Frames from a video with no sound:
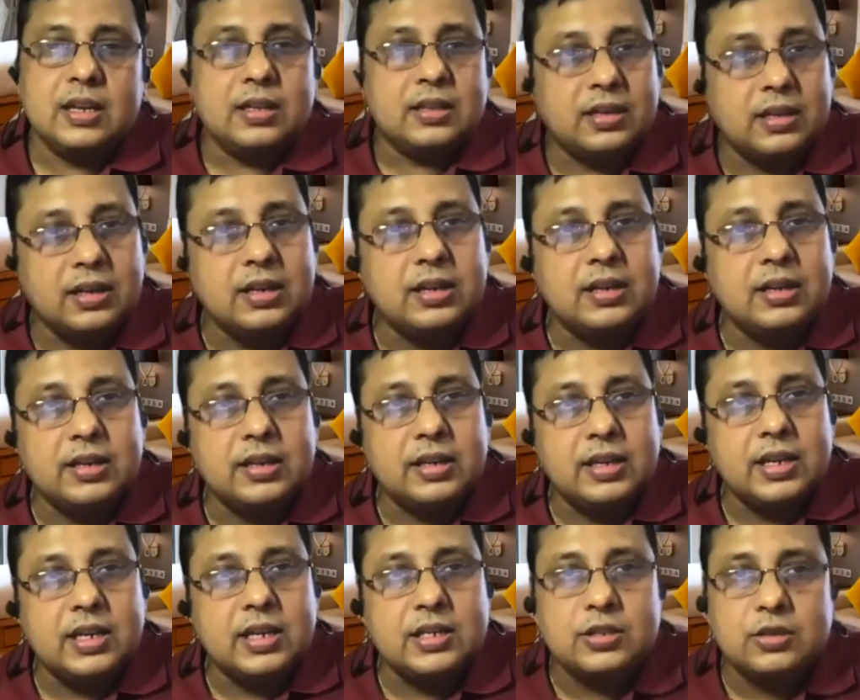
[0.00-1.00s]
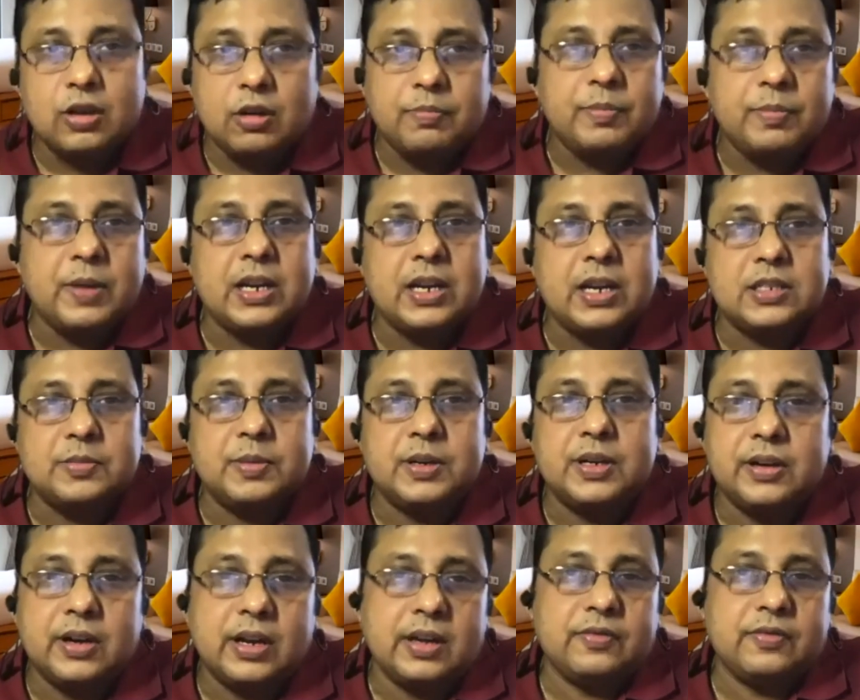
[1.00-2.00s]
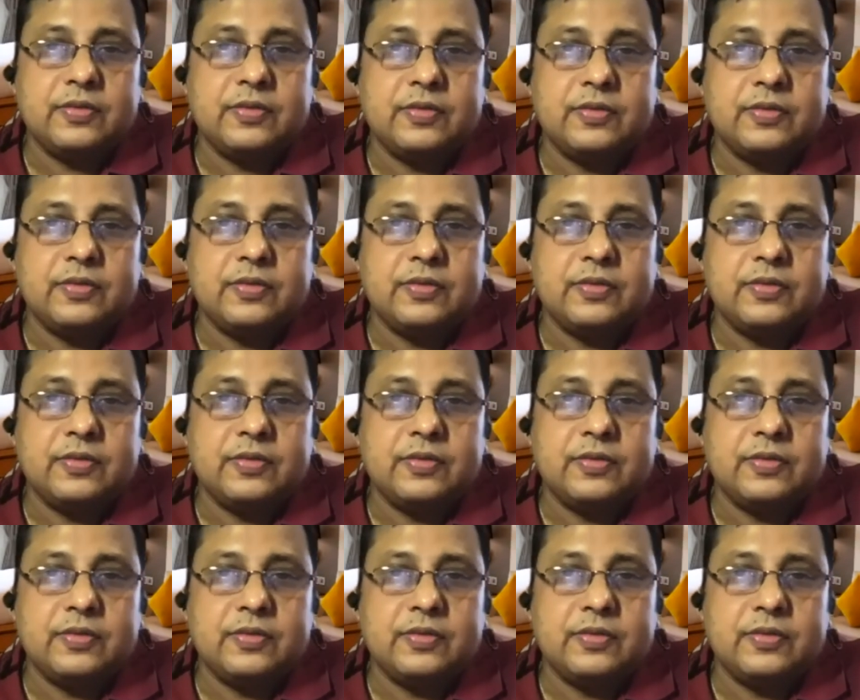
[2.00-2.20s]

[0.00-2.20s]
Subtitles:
Third is top management drive.